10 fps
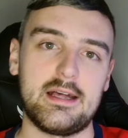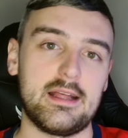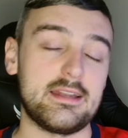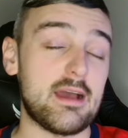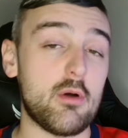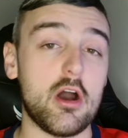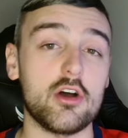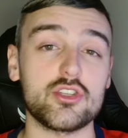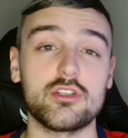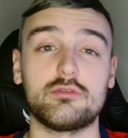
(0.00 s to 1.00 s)
Now,
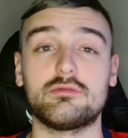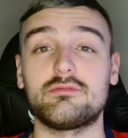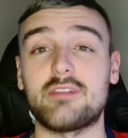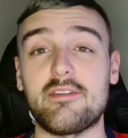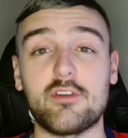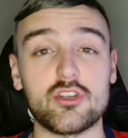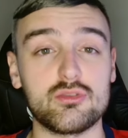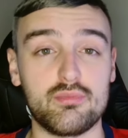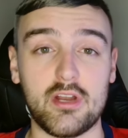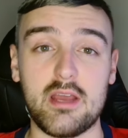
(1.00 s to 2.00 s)
Arsenal, they've got some
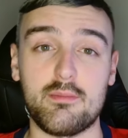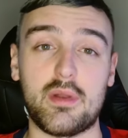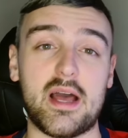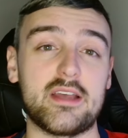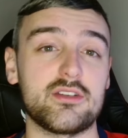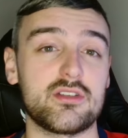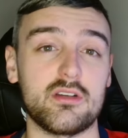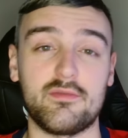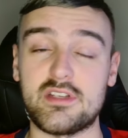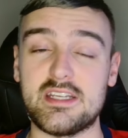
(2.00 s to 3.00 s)
brilliant players.
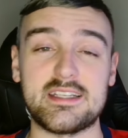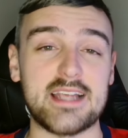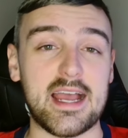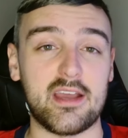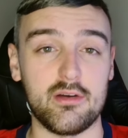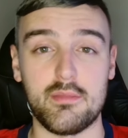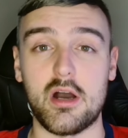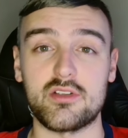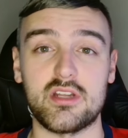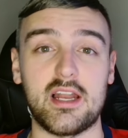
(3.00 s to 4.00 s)
Obviously, Saka,
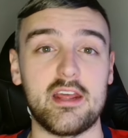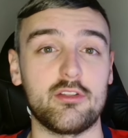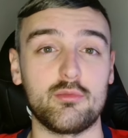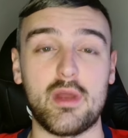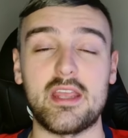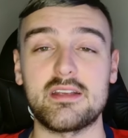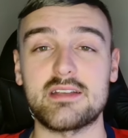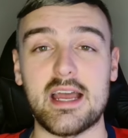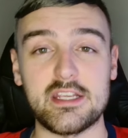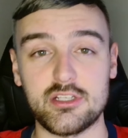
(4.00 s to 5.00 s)
Martinelli on the wings,
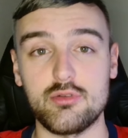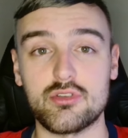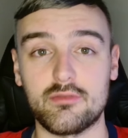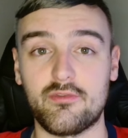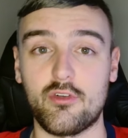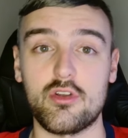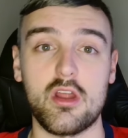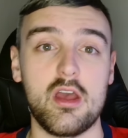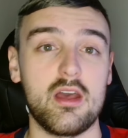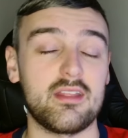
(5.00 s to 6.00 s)
Jesus up front.
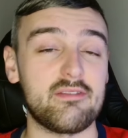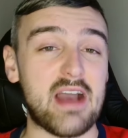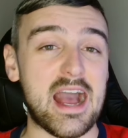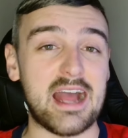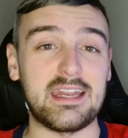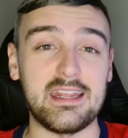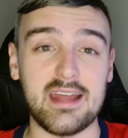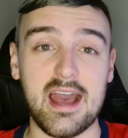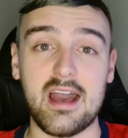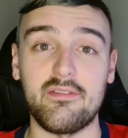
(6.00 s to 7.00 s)
They've added
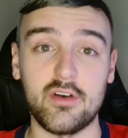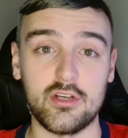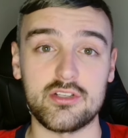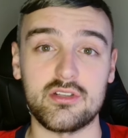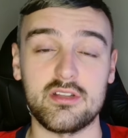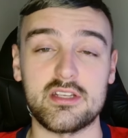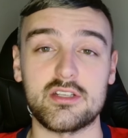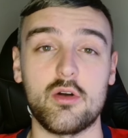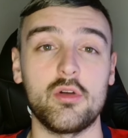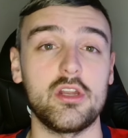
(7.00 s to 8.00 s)
Havertz to this
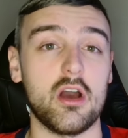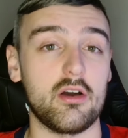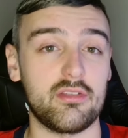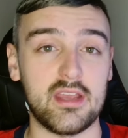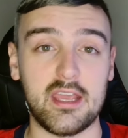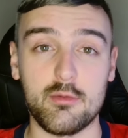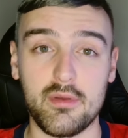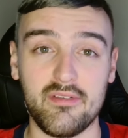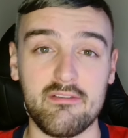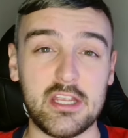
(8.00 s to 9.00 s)
side. I think he'll be
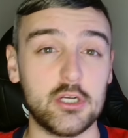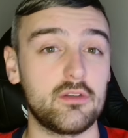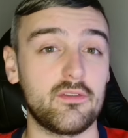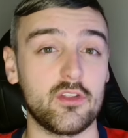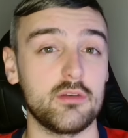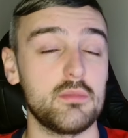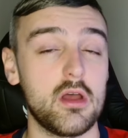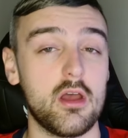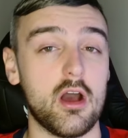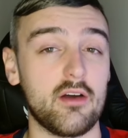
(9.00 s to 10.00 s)
very good for them.
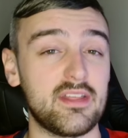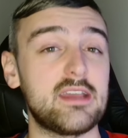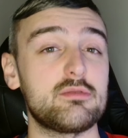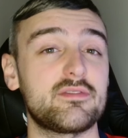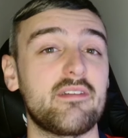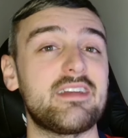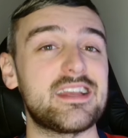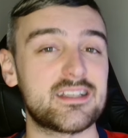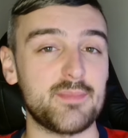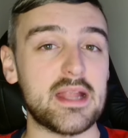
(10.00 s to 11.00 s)
I think he was very
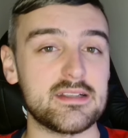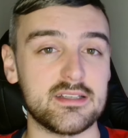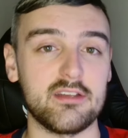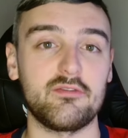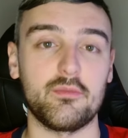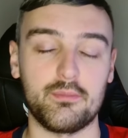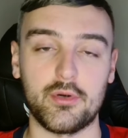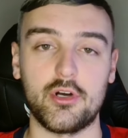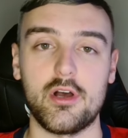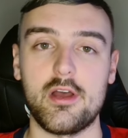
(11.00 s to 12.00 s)
expensive,
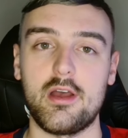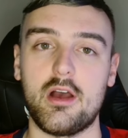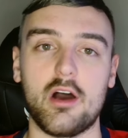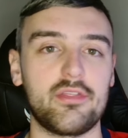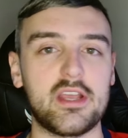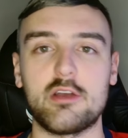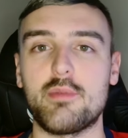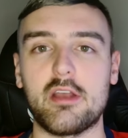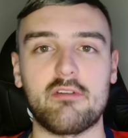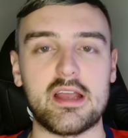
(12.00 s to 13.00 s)
but I think he'll
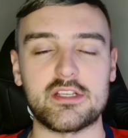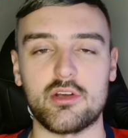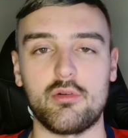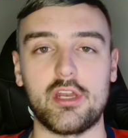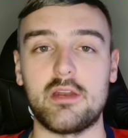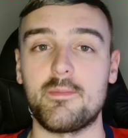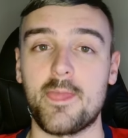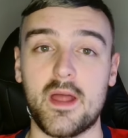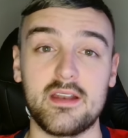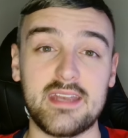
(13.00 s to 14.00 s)
be a great signing.
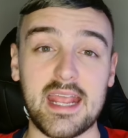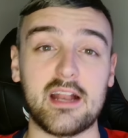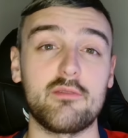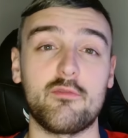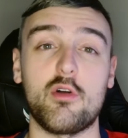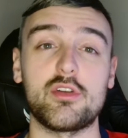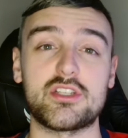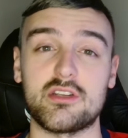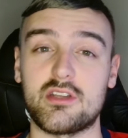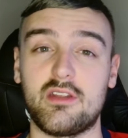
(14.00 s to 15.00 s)
Declan Rice
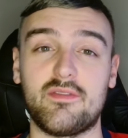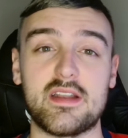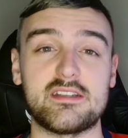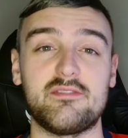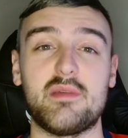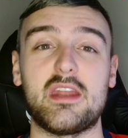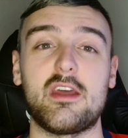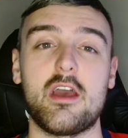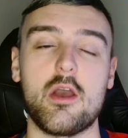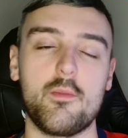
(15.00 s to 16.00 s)
as a defensive mid,
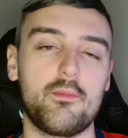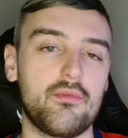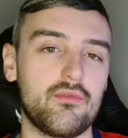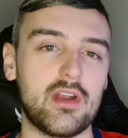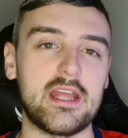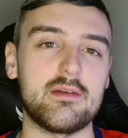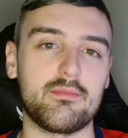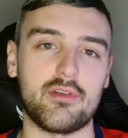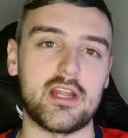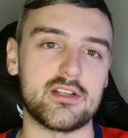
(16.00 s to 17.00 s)
brilliant,
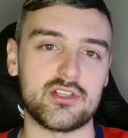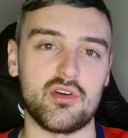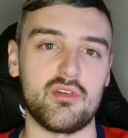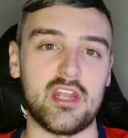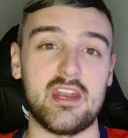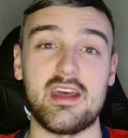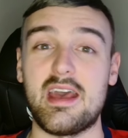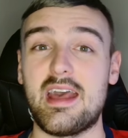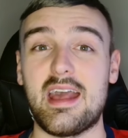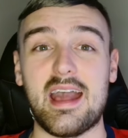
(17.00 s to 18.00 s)
brilliant signing.
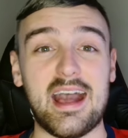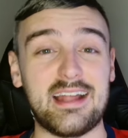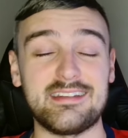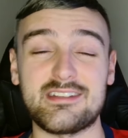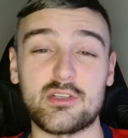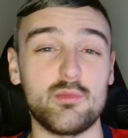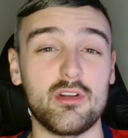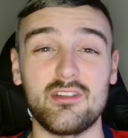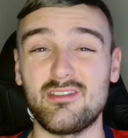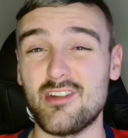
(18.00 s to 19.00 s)
And
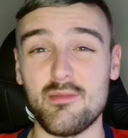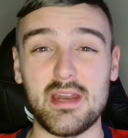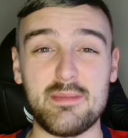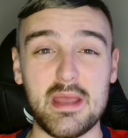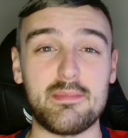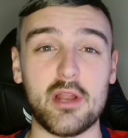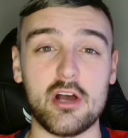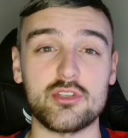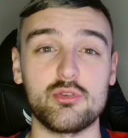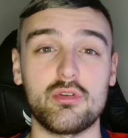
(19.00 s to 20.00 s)
someone not many people
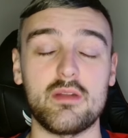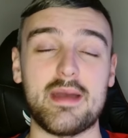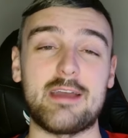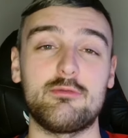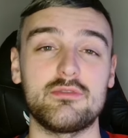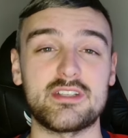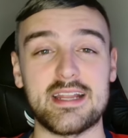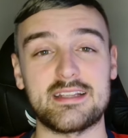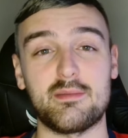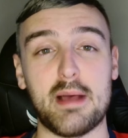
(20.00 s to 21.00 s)
are talking about,
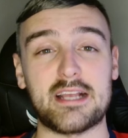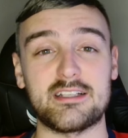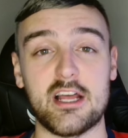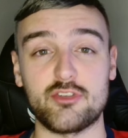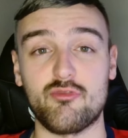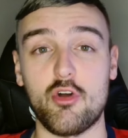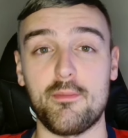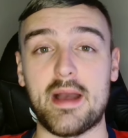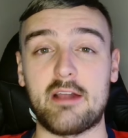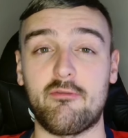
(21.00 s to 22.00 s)
centre-back slash
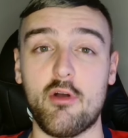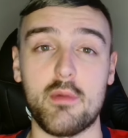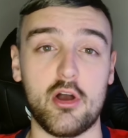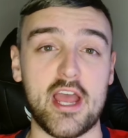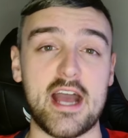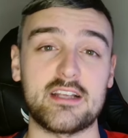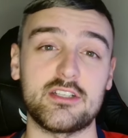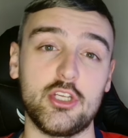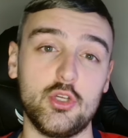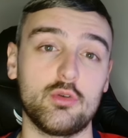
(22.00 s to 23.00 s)
right-back from Ajax,
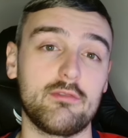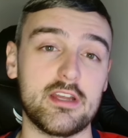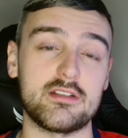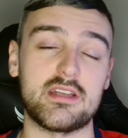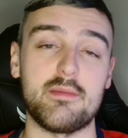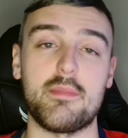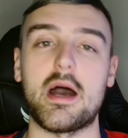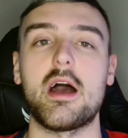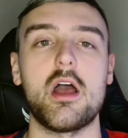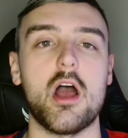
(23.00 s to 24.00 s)
Jurrien Timber,
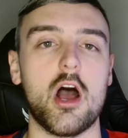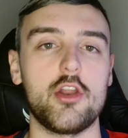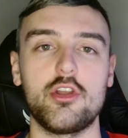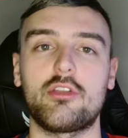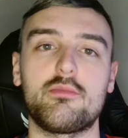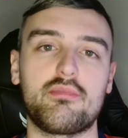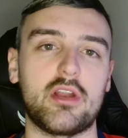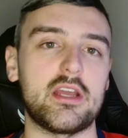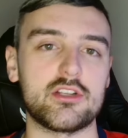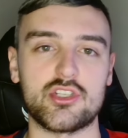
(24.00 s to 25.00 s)
another
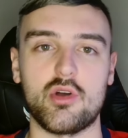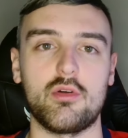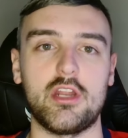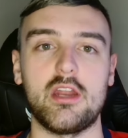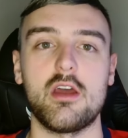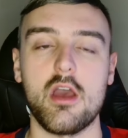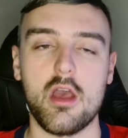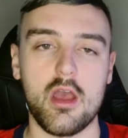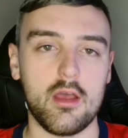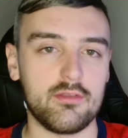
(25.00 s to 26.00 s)
brilliant signing.
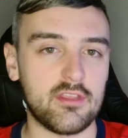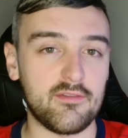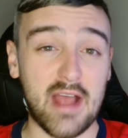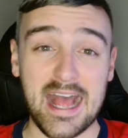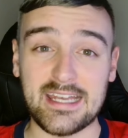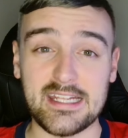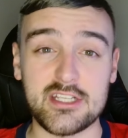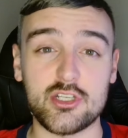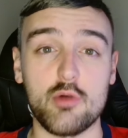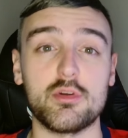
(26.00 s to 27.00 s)
They've added
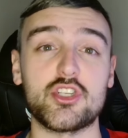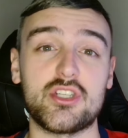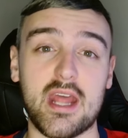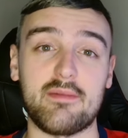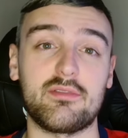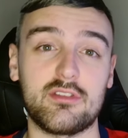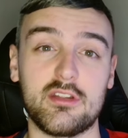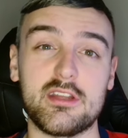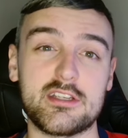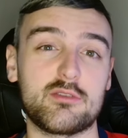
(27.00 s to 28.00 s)
so much depth to
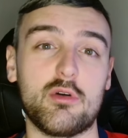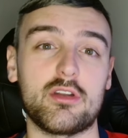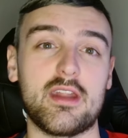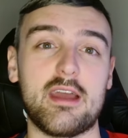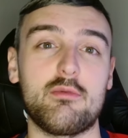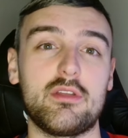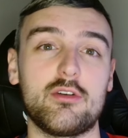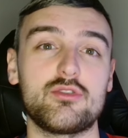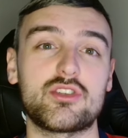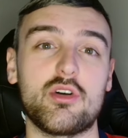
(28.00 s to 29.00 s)
this squad now with
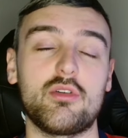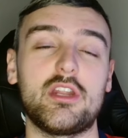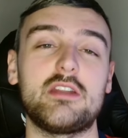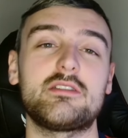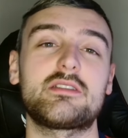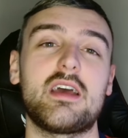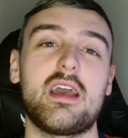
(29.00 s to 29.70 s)
those signings.